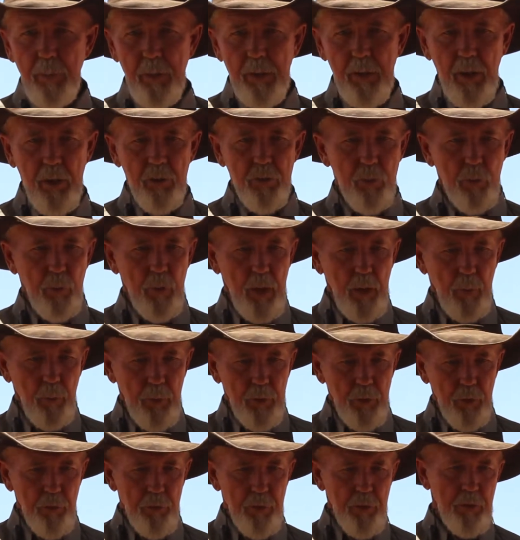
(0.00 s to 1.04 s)
because we
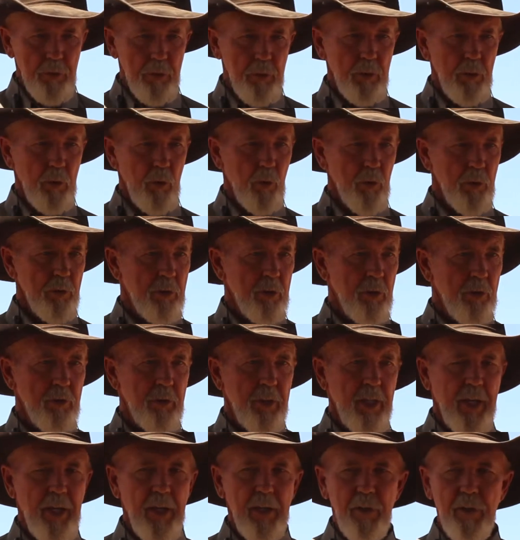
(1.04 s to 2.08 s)
do this and the horse does
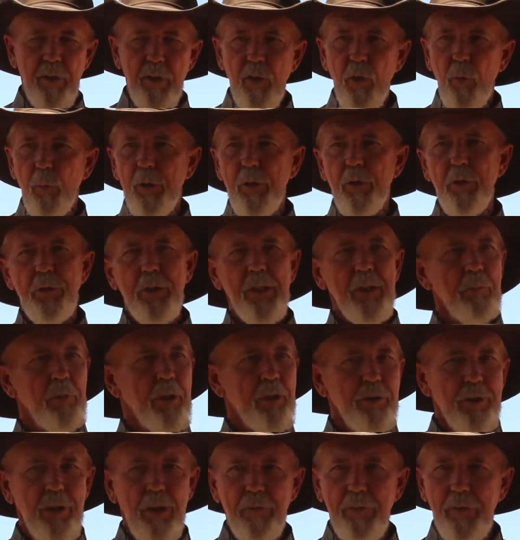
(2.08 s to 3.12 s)
that, we don't think
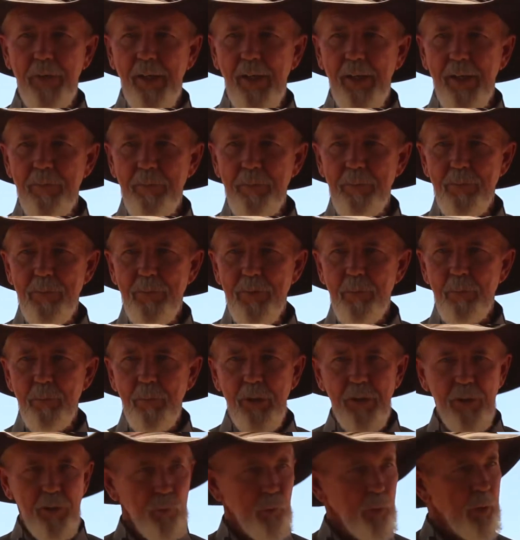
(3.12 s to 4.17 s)
much of that,
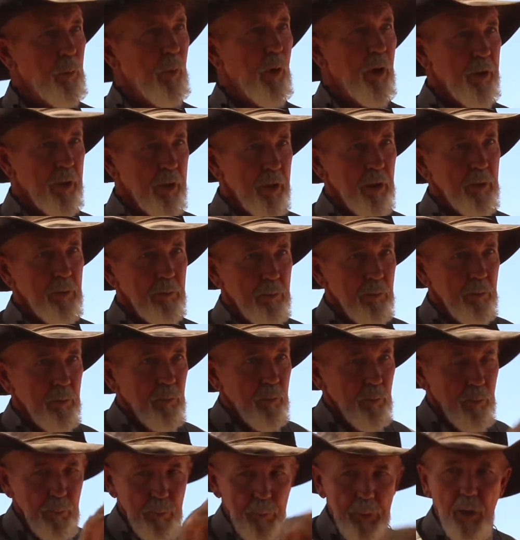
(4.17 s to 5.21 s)
because we wanted to
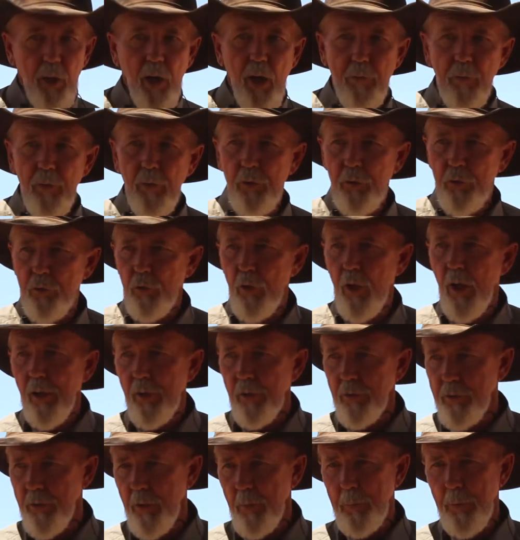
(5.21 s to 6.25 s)
be off on a trot
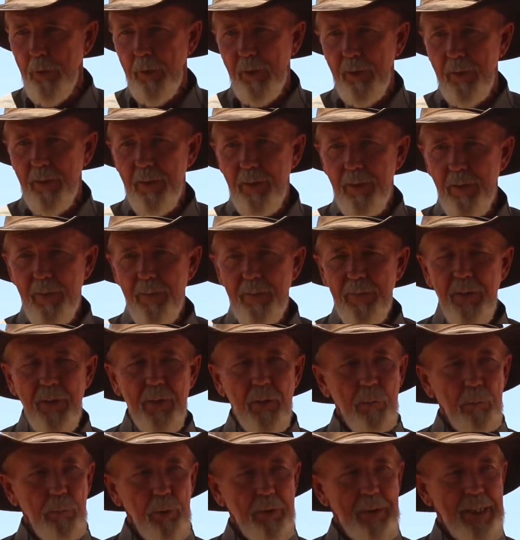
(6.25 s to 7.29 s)
or something.
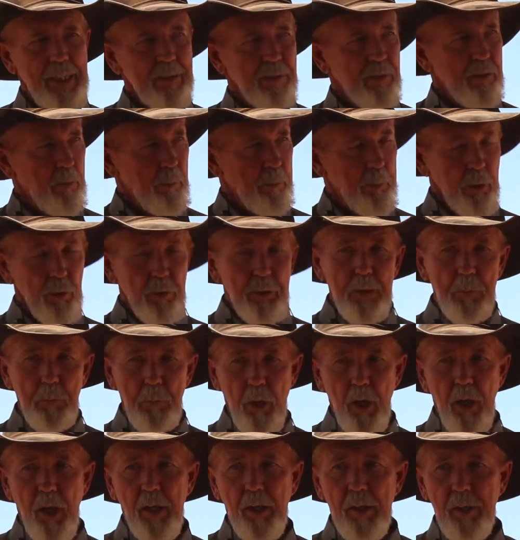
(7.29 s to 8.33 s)
But that's the building
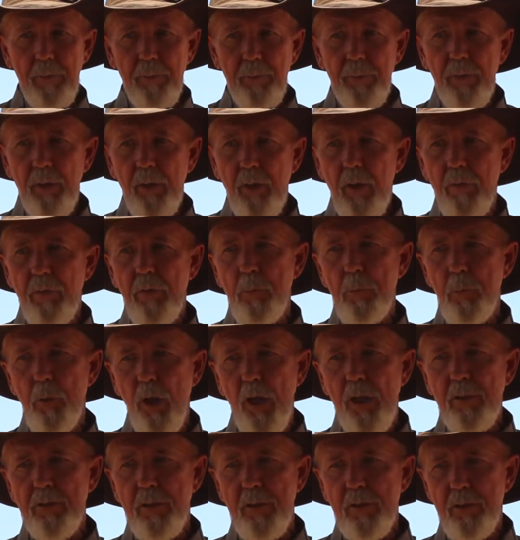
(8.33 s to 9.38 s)
block of the
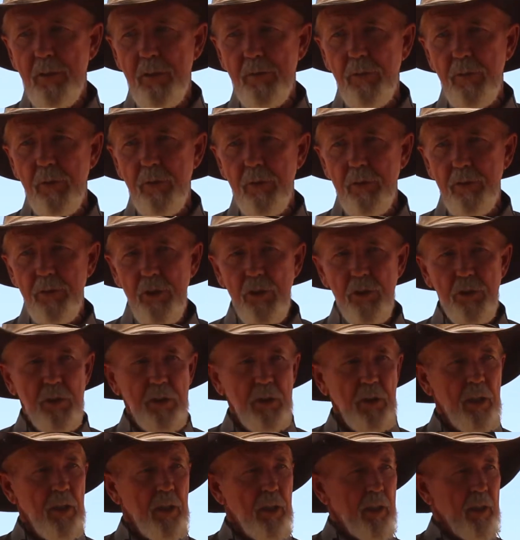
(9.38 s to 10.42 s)
process of the
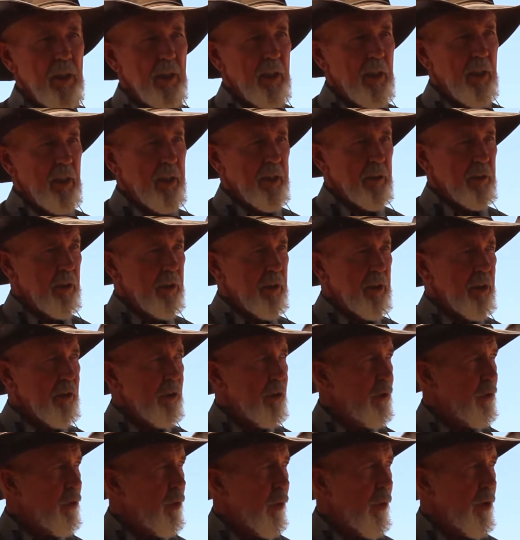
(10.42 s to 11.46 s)
decision. And like
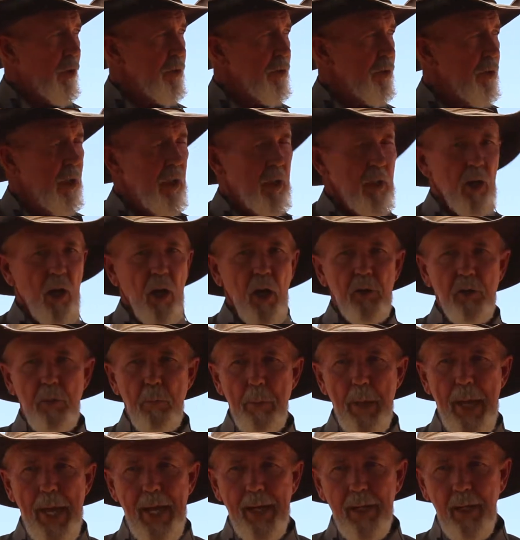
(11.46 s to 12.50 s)
Denise's horse, on the
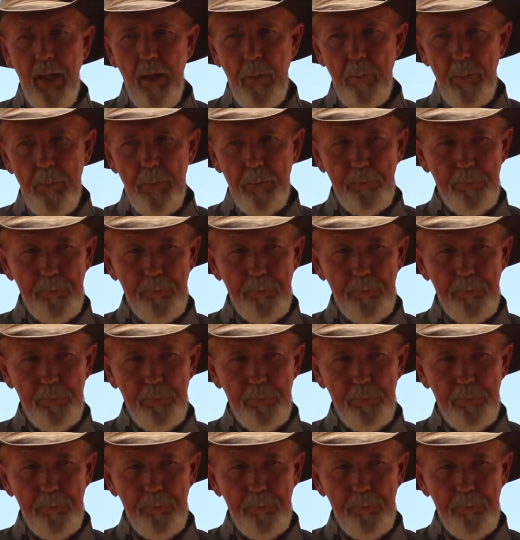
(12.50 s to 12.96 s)
backup,